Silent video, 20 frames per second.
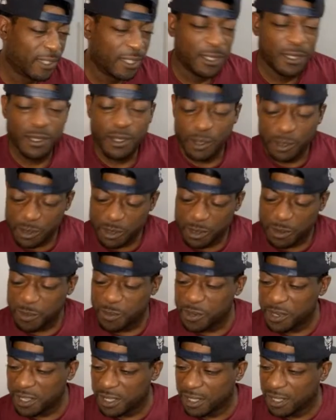You
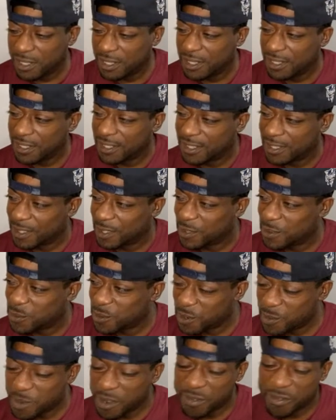should be
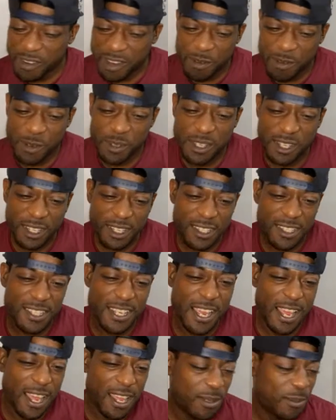one of my favorite
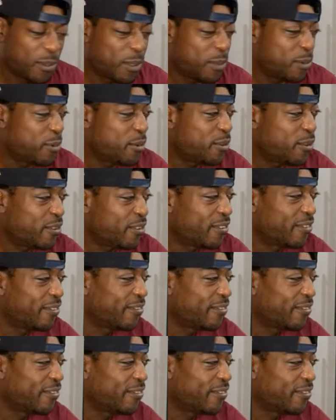things to ask people.